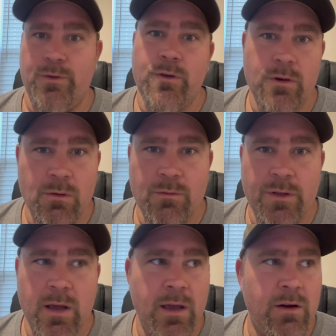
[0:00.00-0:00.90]
do your own
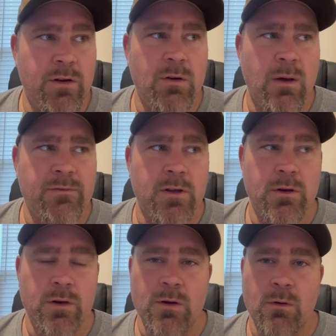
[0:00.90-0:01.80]
thing, or you don't have to
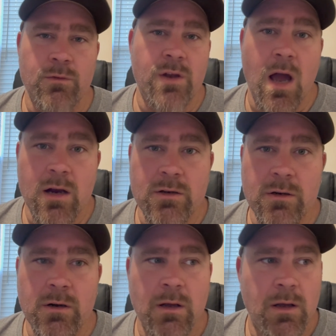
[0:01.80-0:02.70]
go to your own
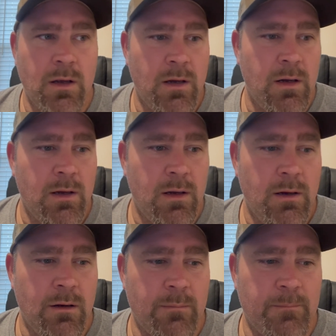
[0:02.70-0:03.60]
doctor.
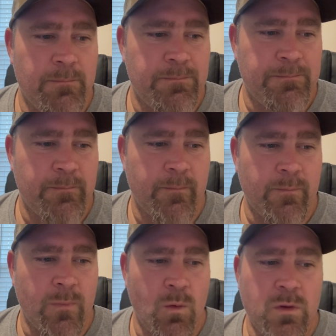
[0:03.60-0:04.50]

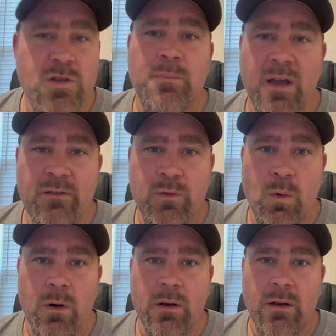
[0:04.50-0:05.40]
Once you pay
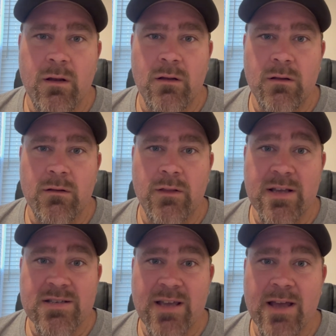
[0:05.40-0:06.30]
for it,
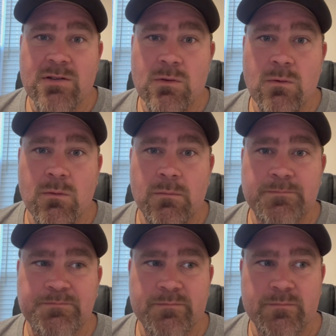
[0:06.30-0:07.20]
they schedule
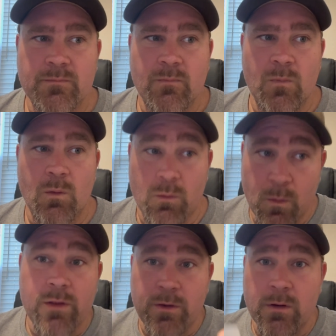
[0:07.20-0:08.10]

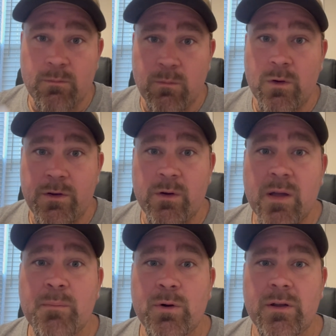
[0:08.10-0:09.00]
with your
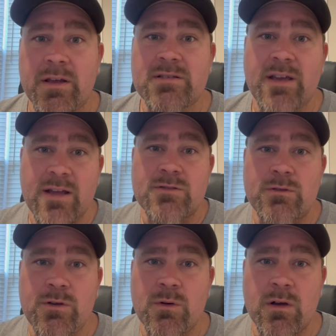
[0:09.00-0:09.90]
input. They schedule
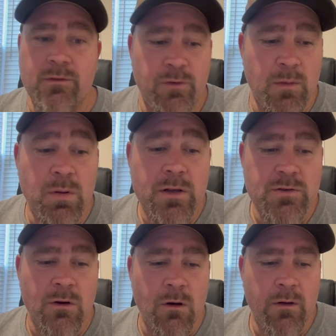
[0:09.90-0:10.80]
you for a blood
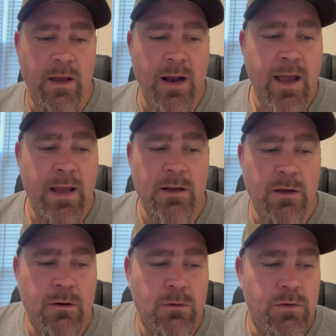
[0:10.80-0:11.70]
draw, and I had to
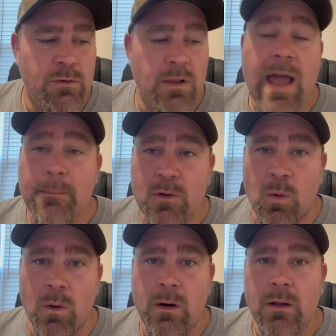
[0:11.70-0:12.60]
go to a LabCorp.